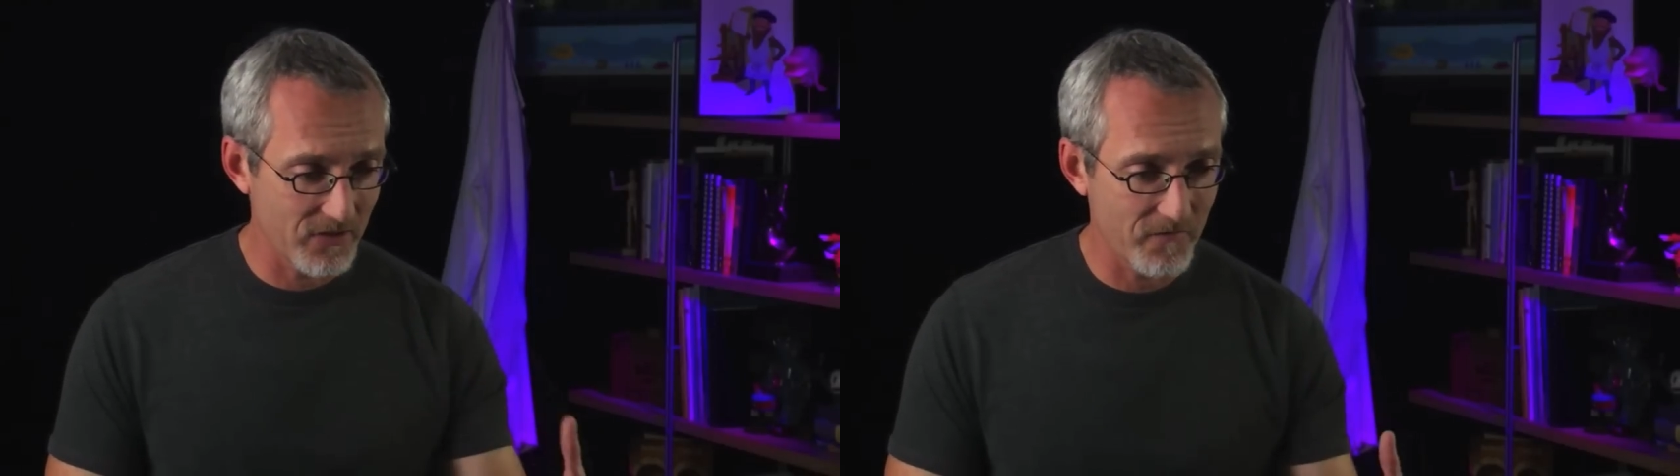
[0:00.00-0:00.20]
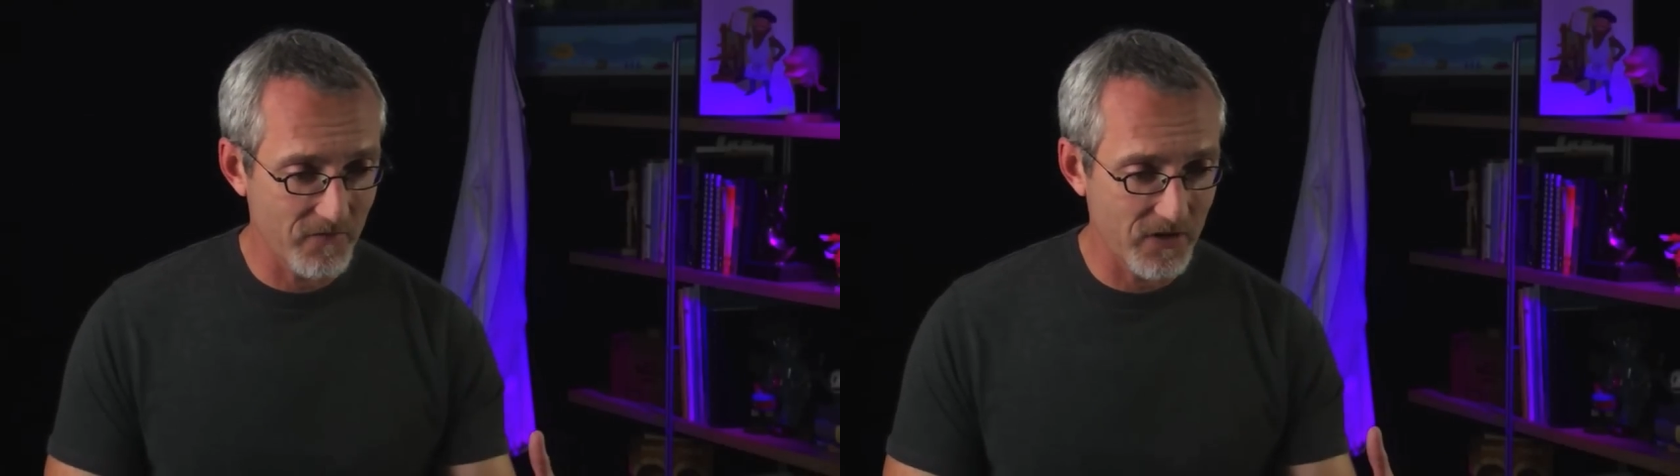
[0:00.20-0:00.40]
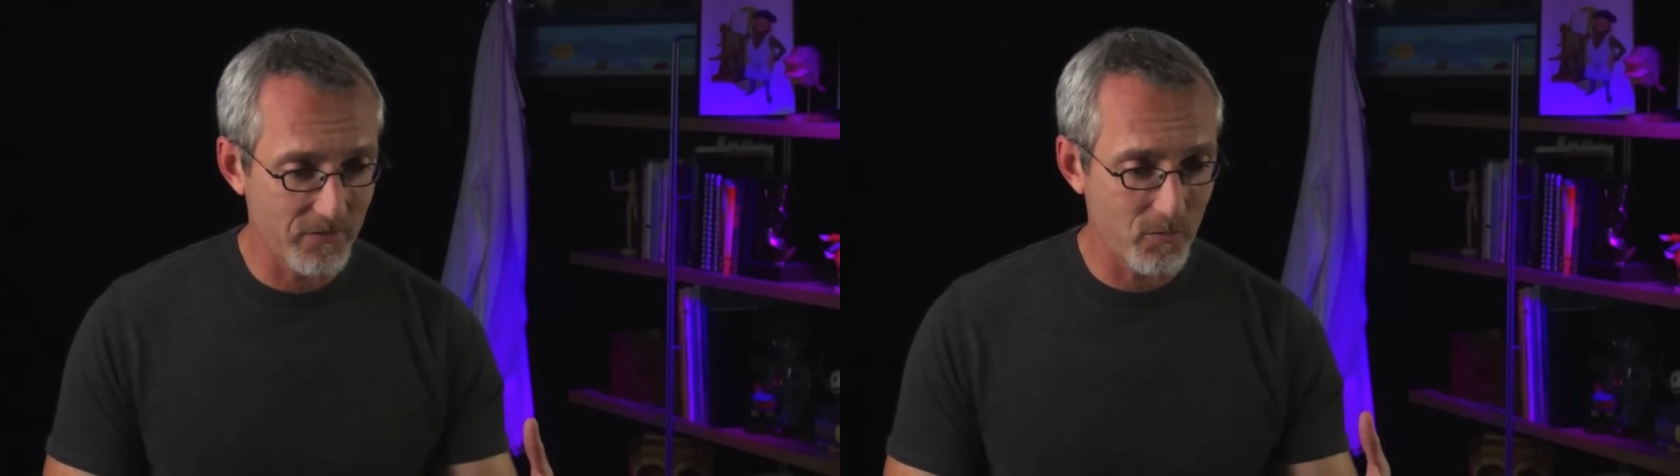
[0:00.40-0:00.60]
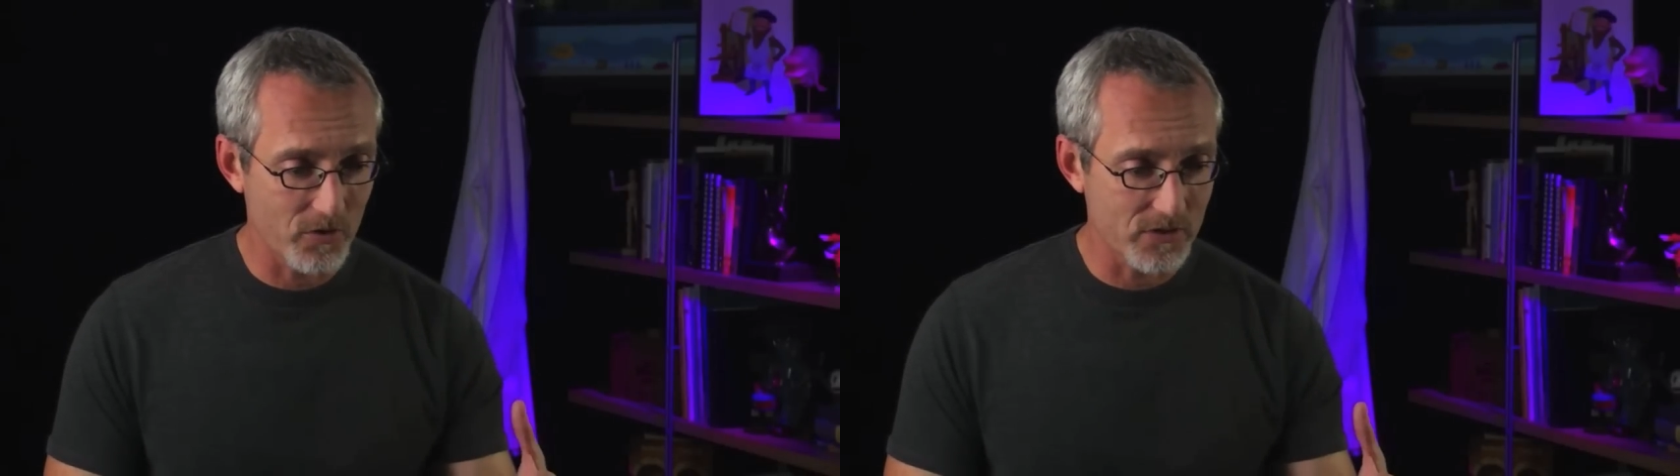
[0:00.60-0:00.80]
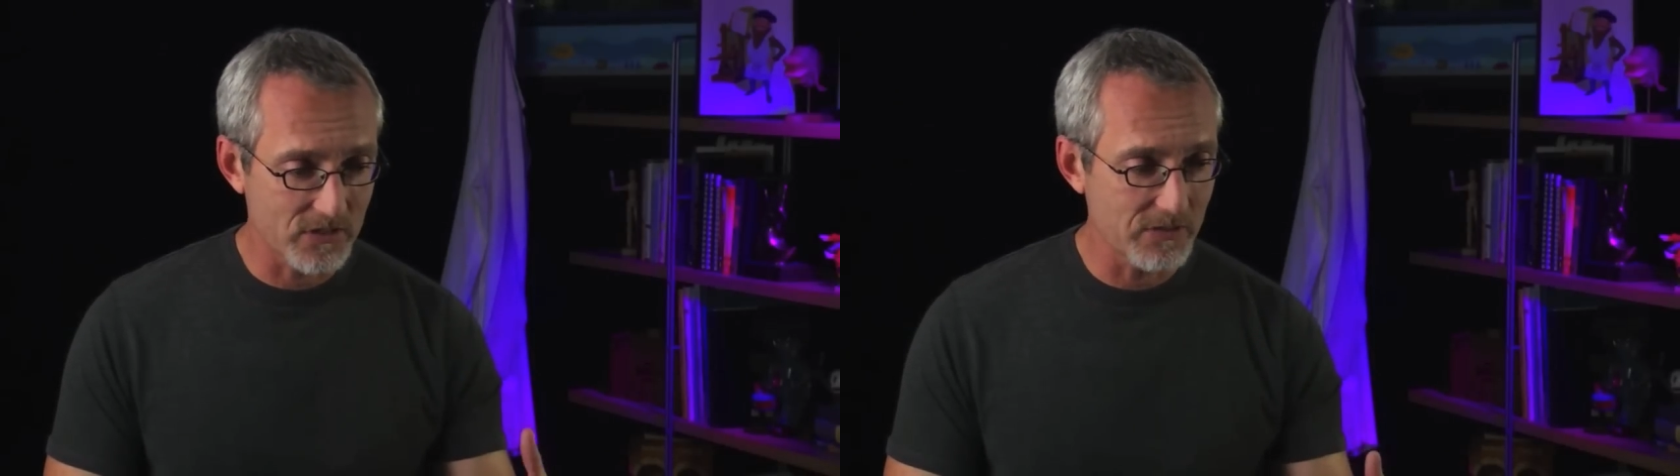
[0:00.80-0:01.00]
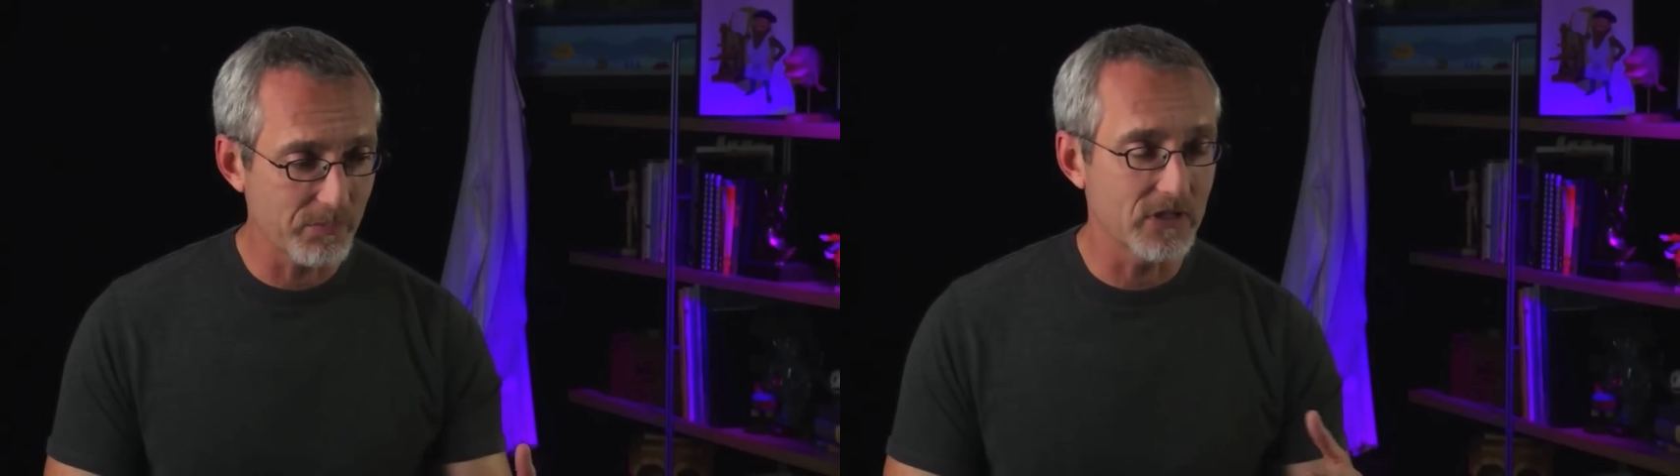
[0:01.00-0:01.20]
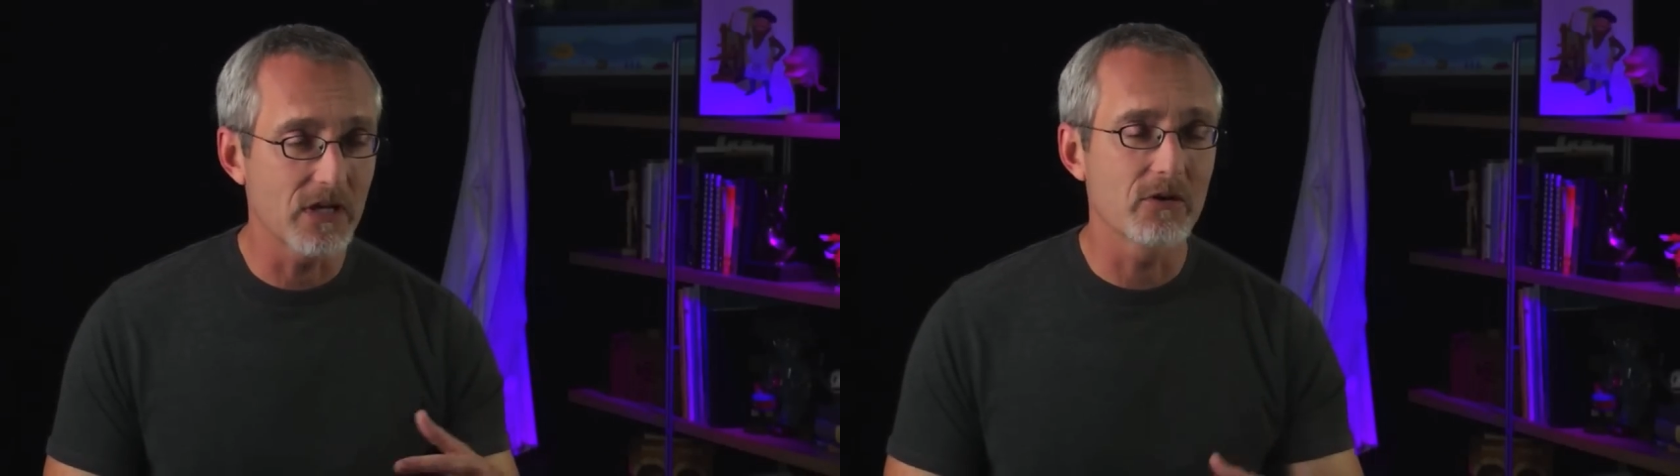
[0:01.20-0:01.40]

their faith more deeply,